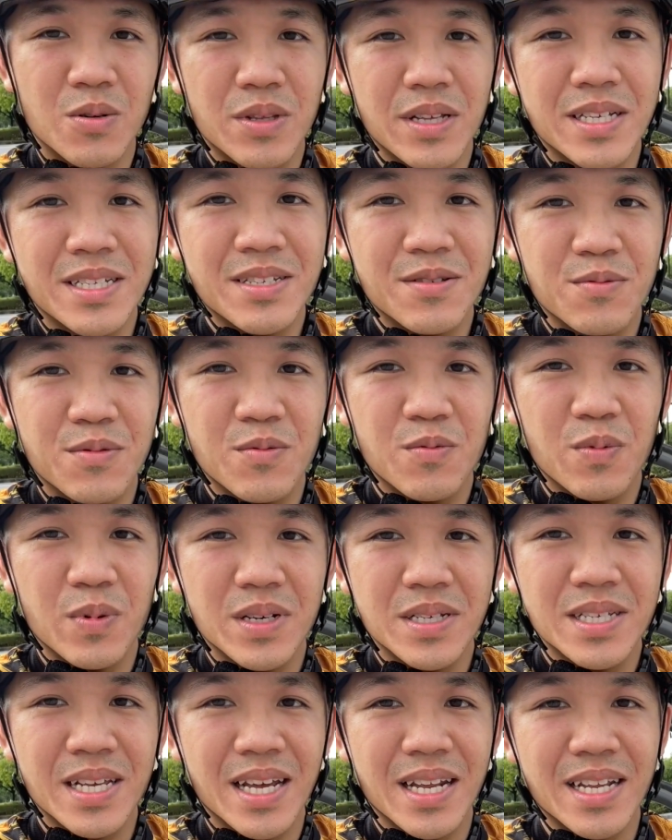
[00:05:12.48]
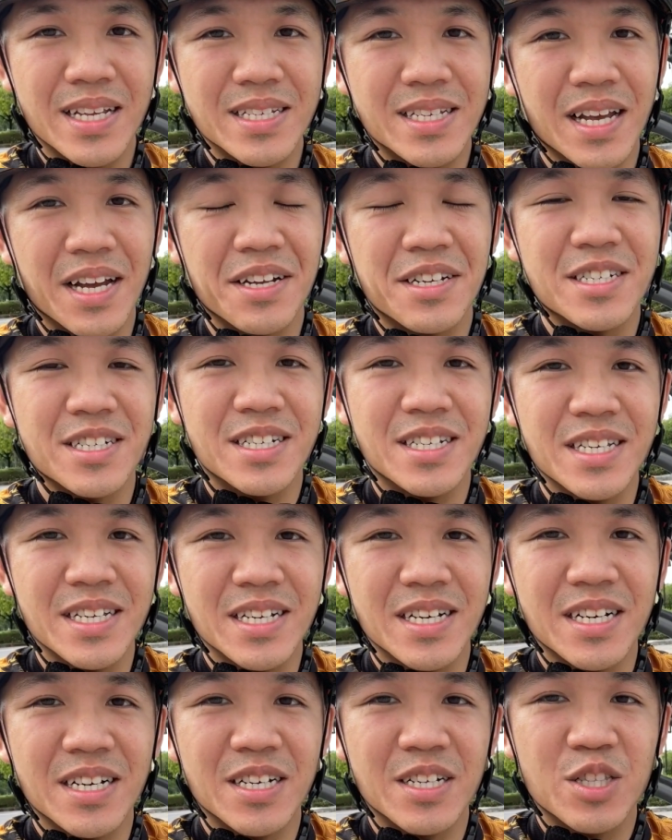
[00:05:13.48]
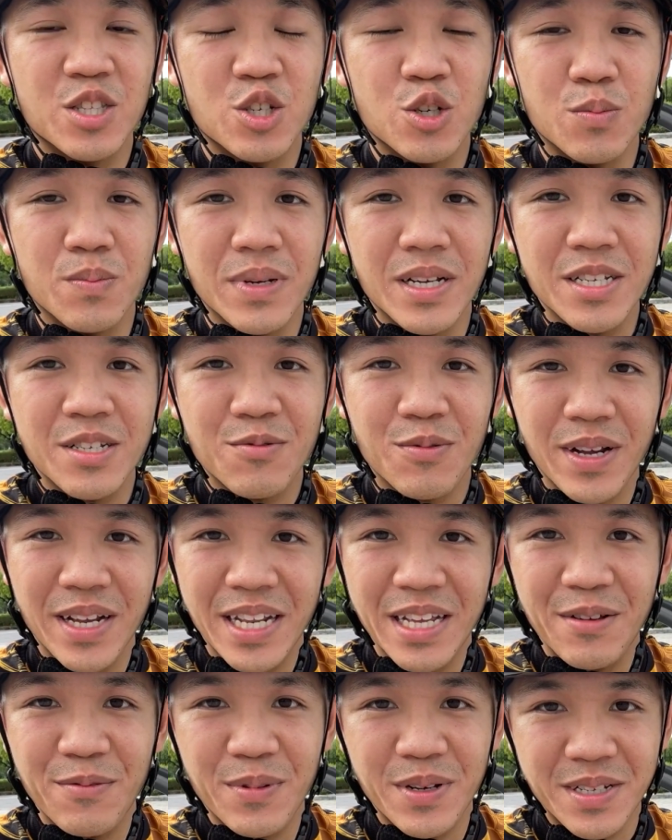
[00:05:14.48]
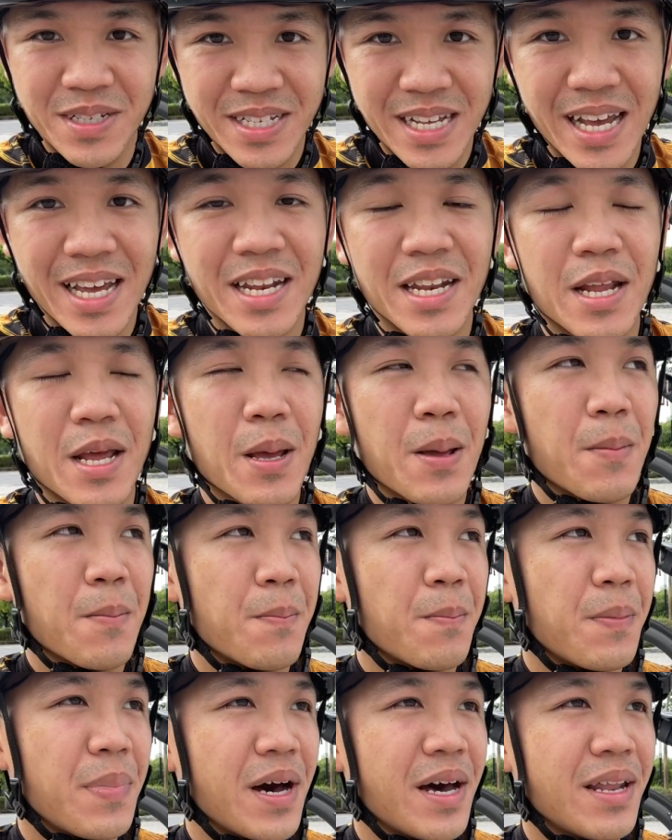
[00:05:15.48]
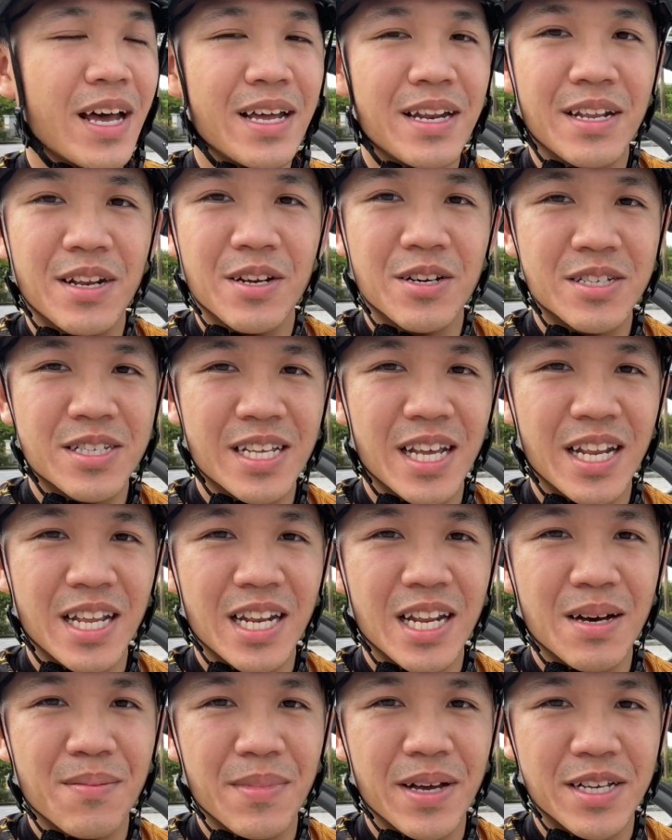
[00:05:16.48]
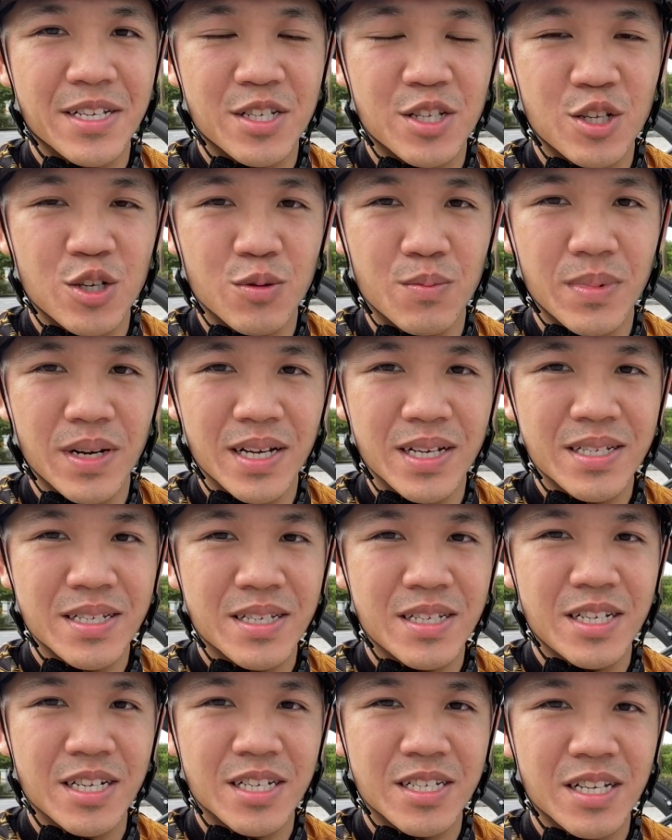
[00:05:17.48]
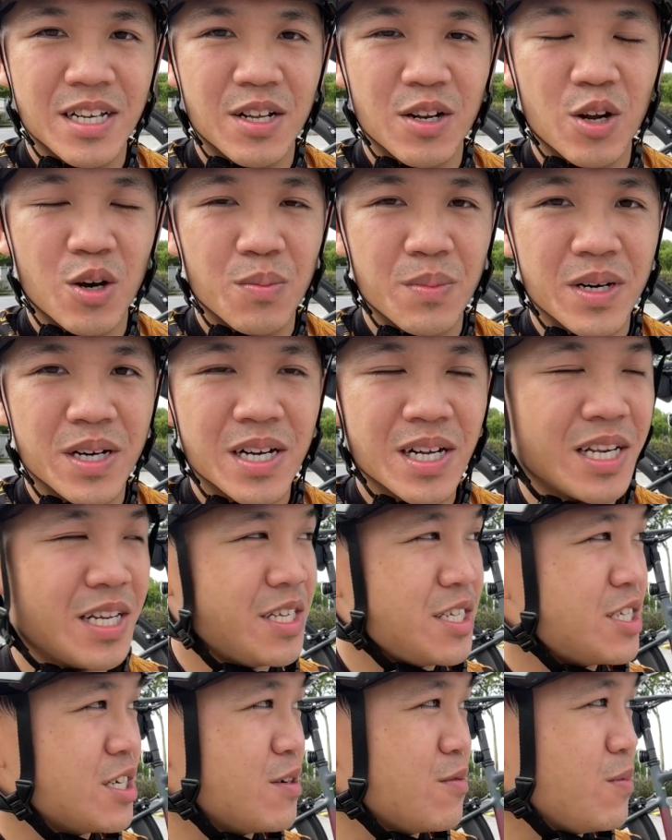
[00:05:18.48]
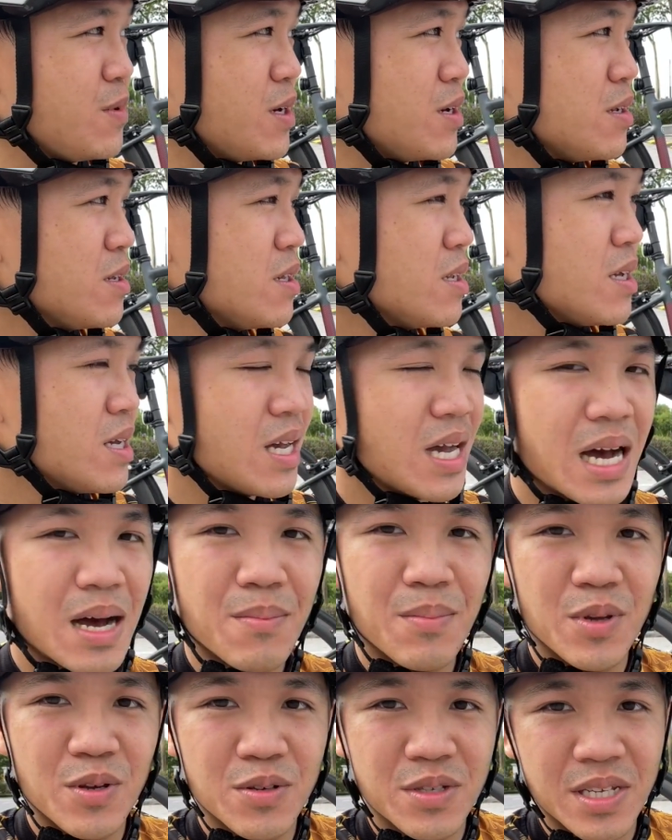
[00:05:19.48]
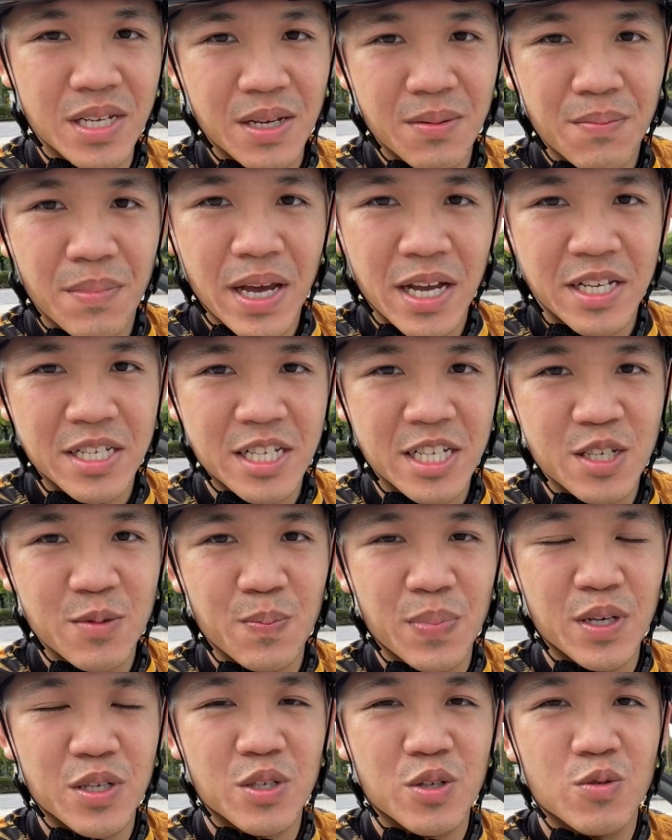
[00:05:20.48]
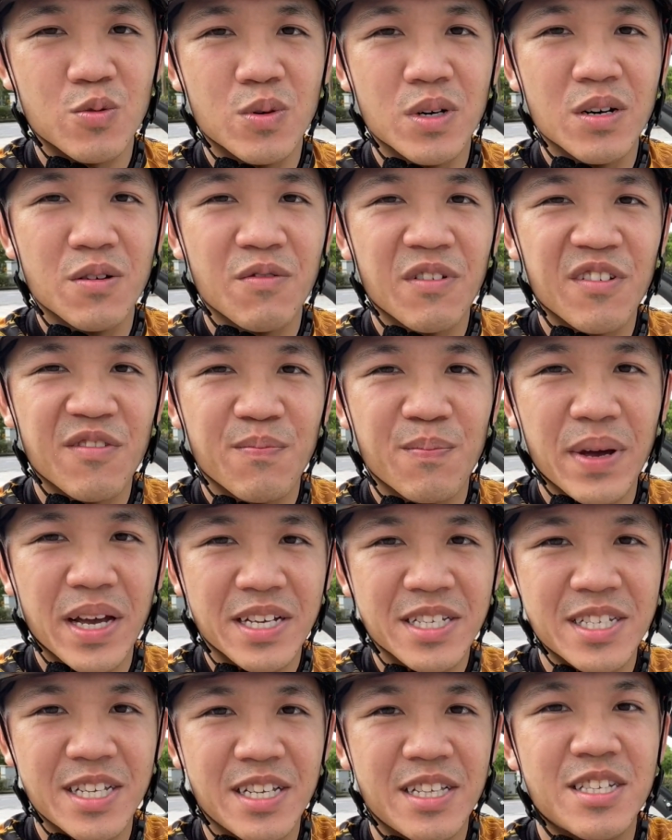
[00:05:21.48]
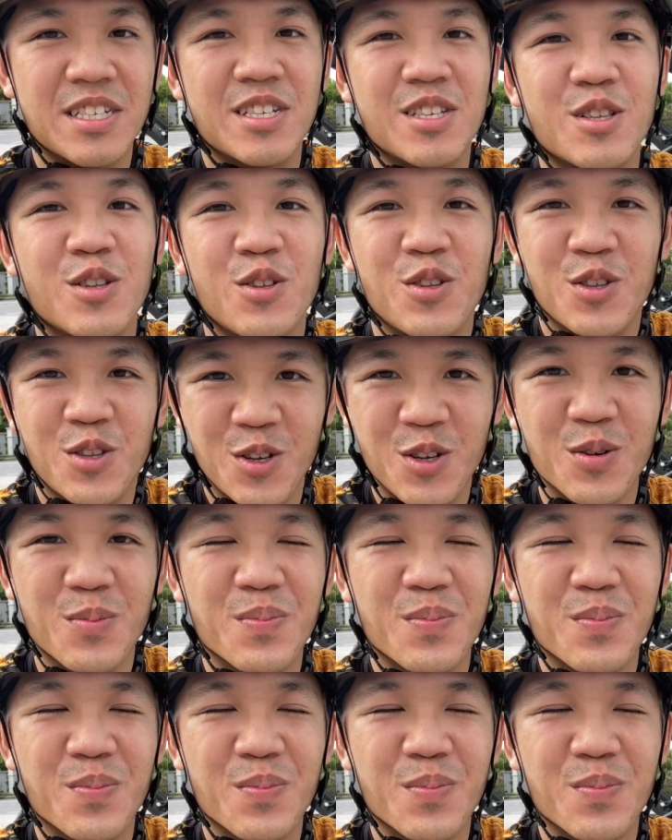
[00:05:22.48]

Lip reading: this wheel set is actually a tubeless ready wheel set, but I did not set it up as tubeless, just a normal clincher wheel. I'm using Maxxis Pursuer with Maxxis tube.